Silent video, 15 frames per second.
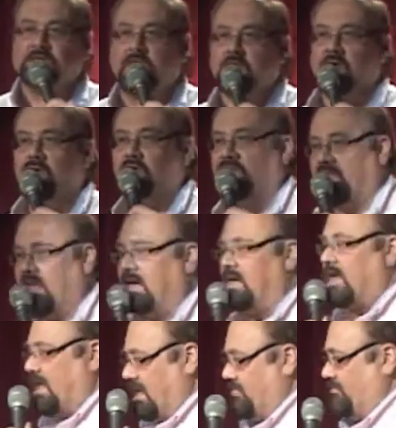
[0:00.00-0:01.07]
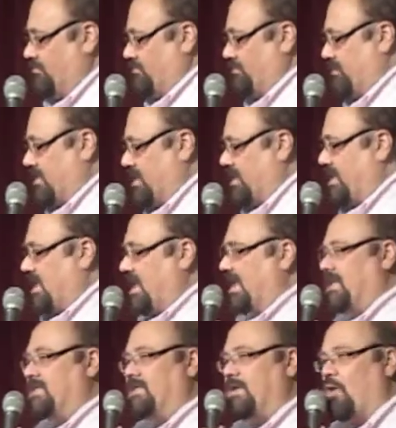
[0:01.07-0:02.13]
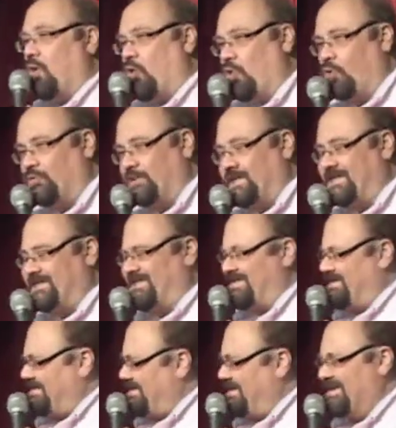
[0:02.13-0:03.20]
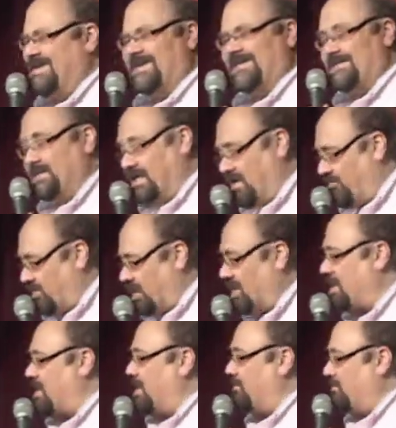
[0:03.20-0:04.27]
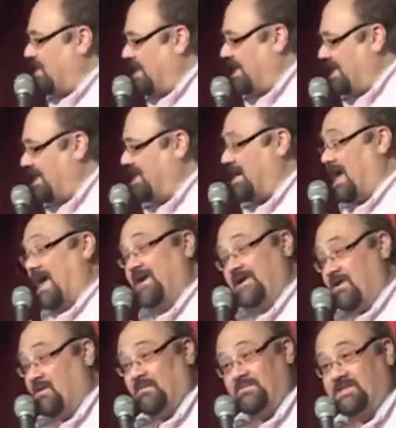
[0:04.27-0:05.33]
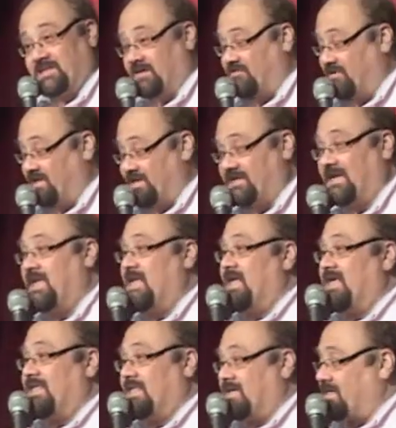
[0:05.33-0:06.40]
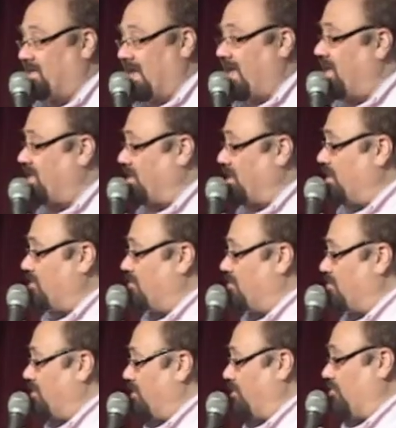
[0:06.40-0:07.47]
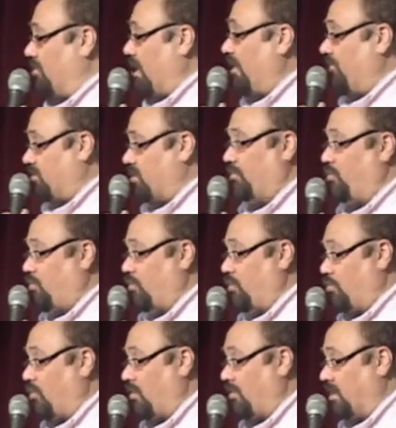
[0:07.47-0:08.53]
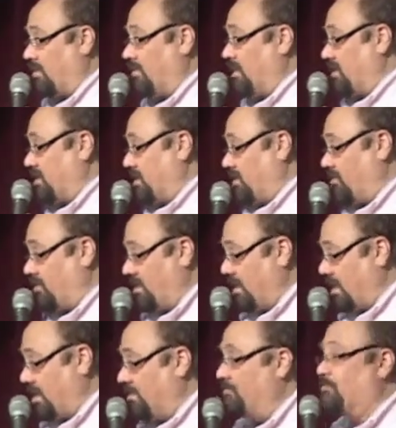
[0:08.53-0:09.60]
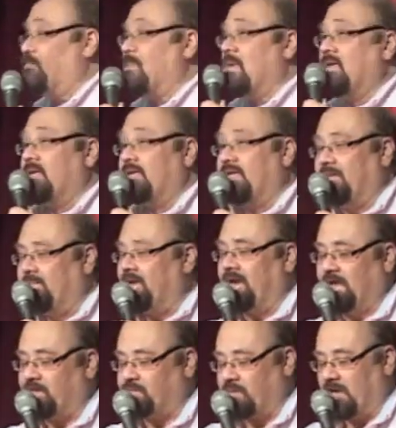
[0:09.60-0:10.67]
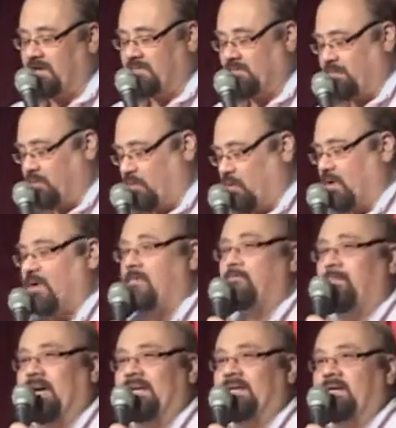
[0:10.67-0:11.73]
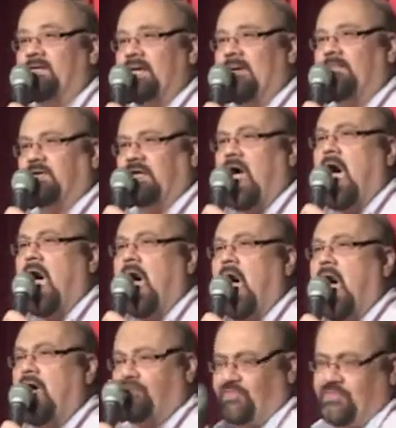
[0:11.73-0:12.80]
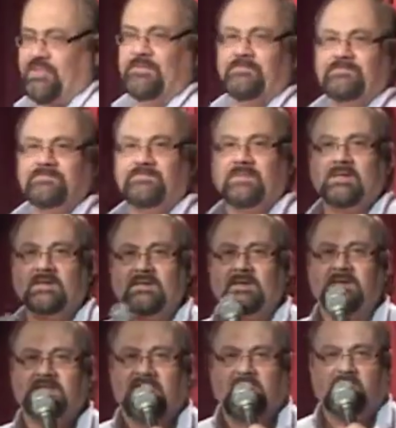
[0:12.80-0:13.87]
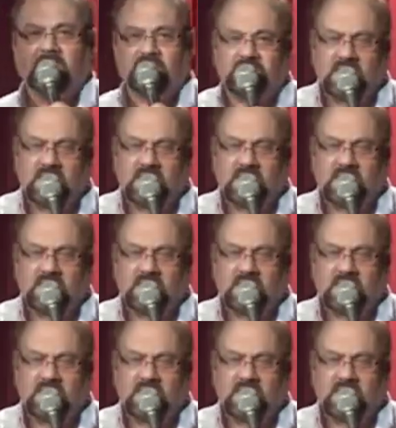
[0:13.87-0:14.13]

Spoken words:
younger than him. He is the oldest living comedian I know. I'm serious. This guy is on, life support normally, but he's here today. Give him a nice round of applause. Mike Nemitoff! Take your